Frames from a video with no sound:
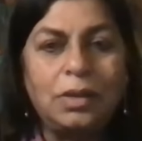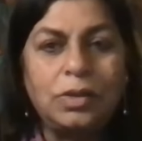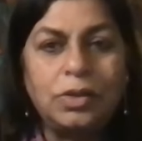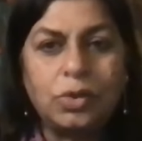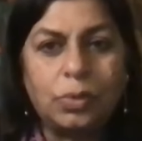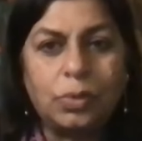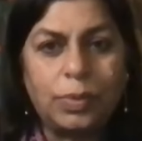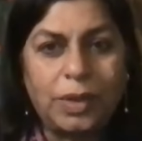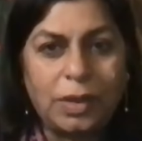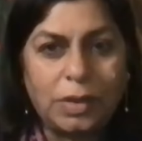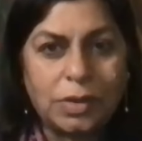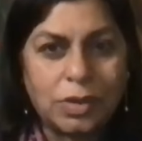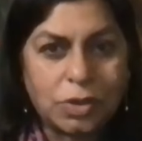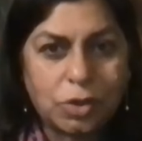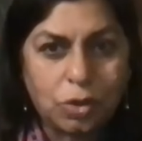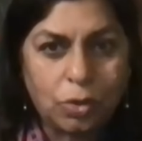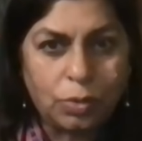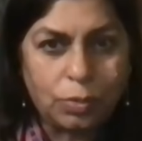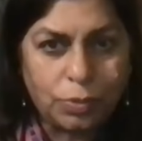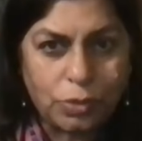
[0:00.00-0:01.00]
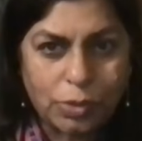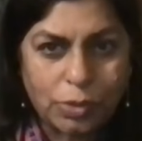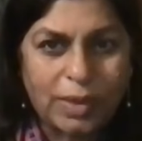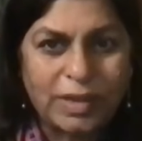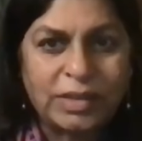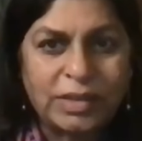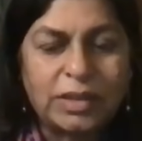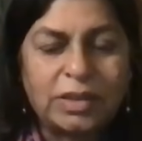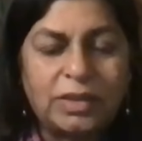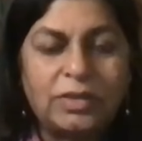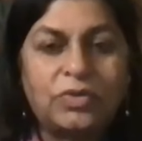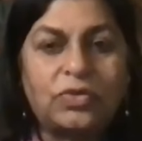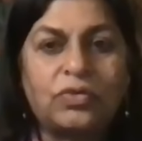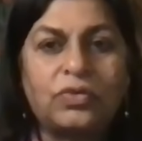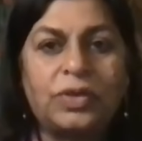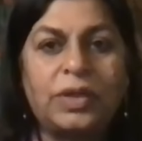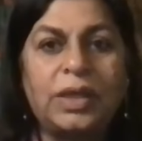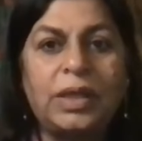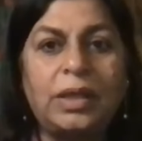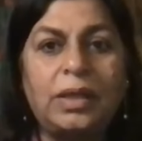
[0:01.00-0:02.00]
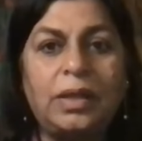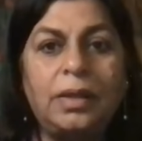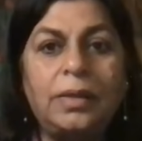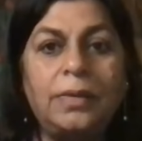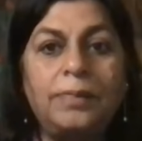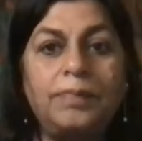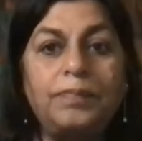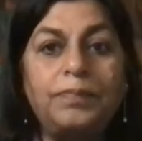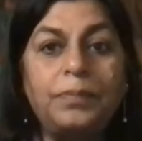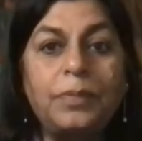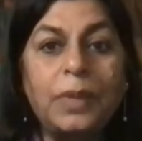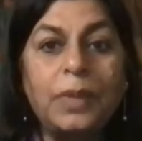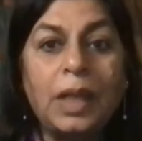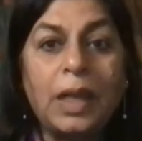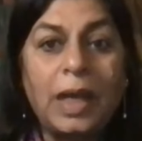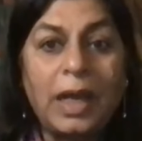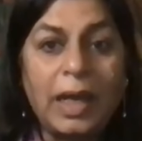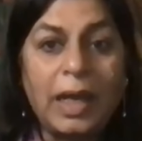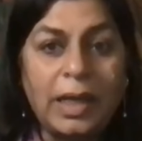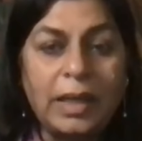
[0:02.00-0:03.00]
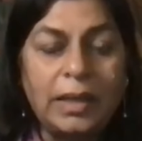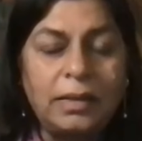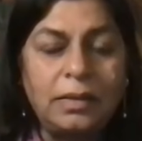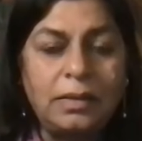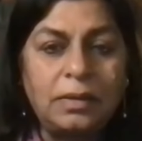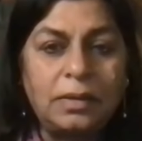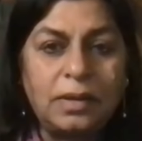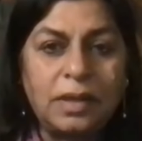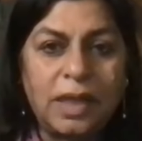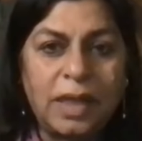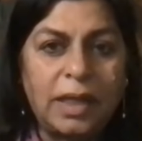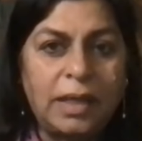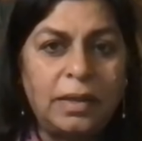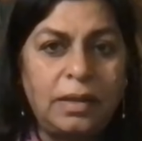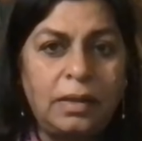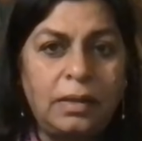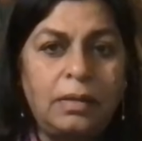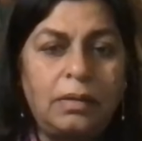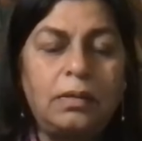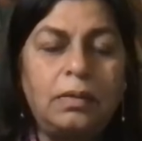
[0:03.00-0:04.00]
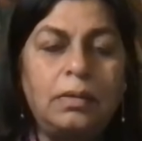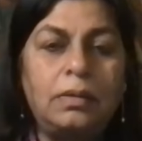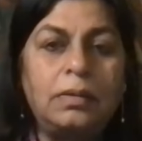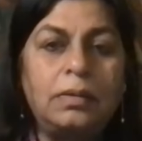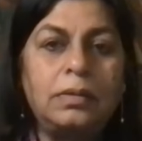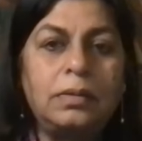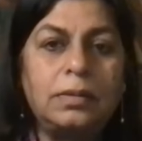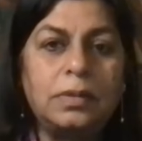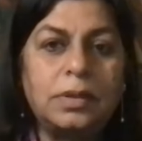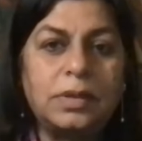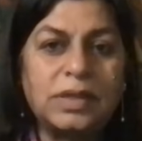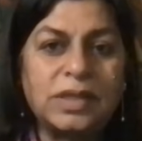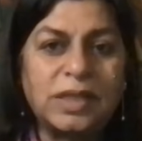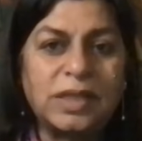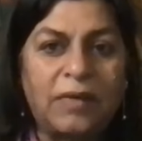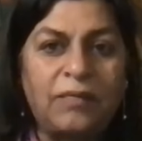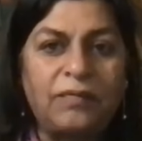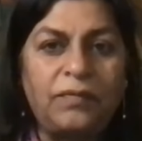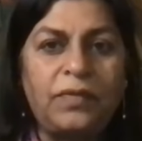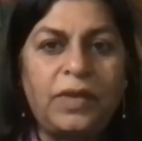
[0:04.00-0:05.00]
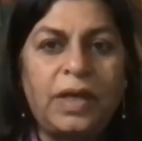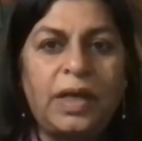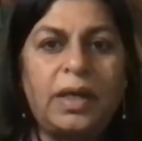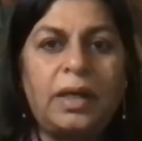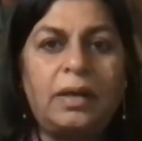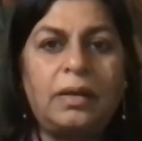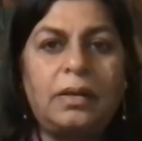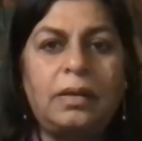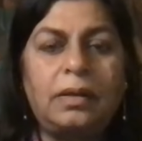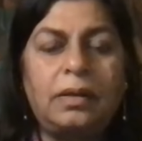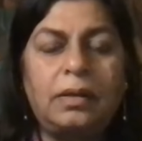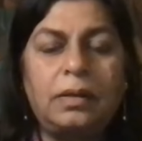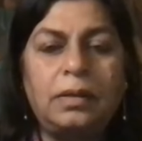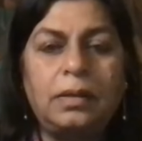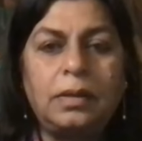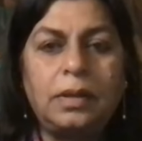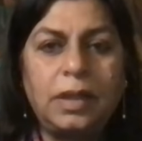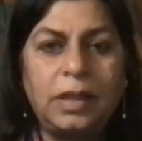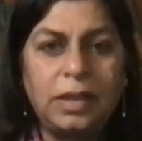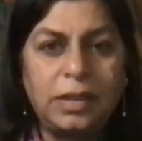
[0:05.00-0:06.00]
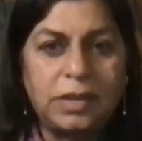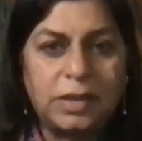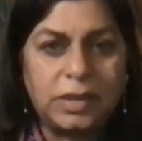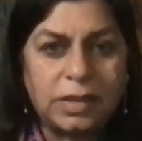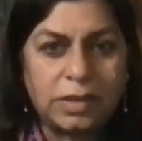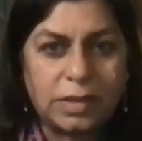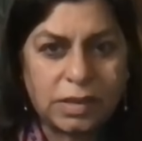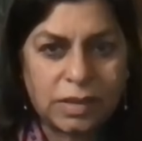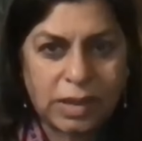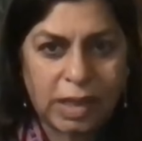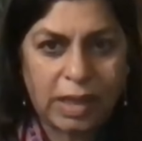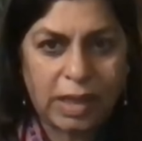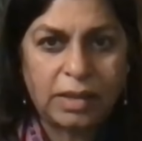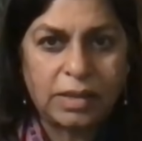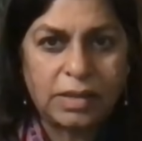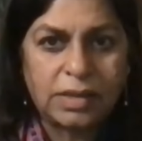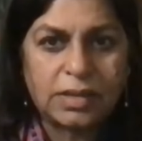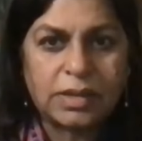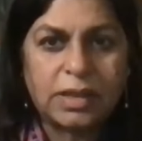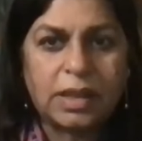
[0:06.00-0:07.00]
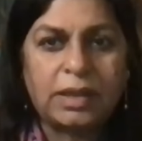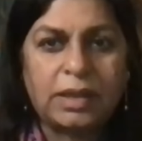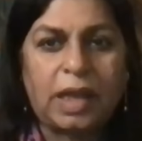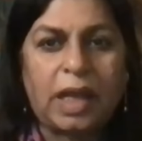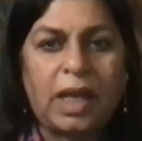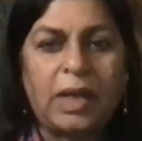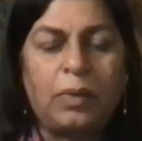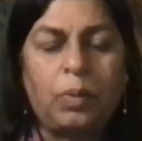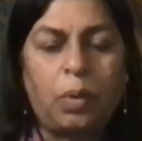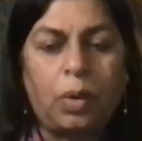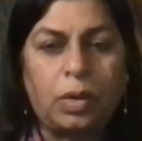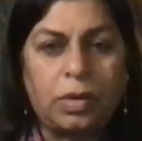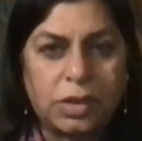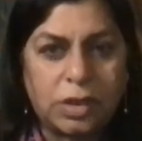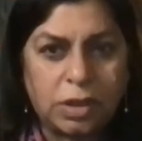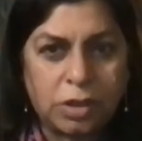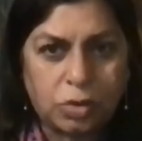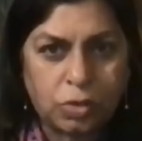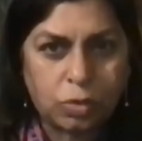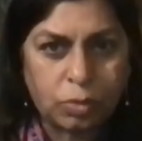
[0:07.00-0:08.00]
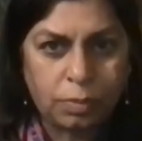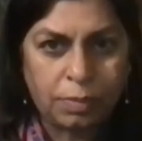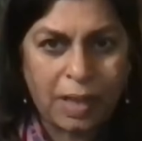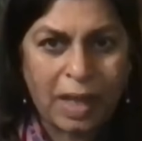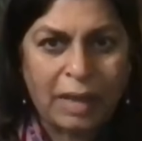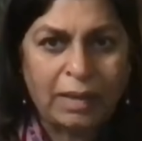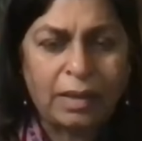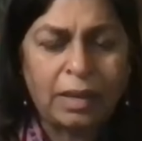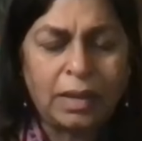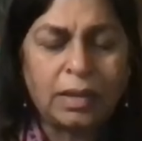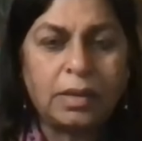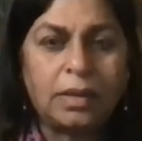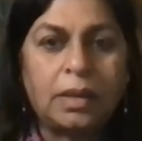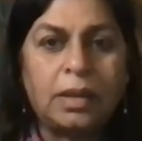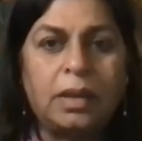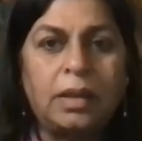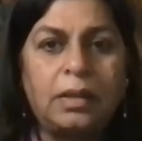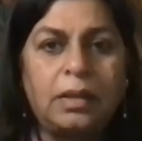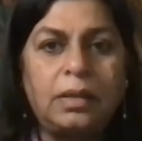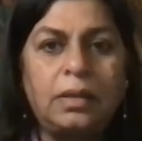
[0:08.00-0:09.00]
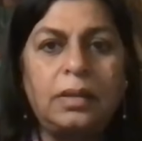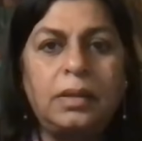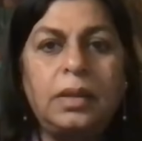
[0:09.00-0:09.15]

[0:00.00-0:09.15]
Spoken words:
So we assume 23. And then somewhere he says that I wanted to marry her.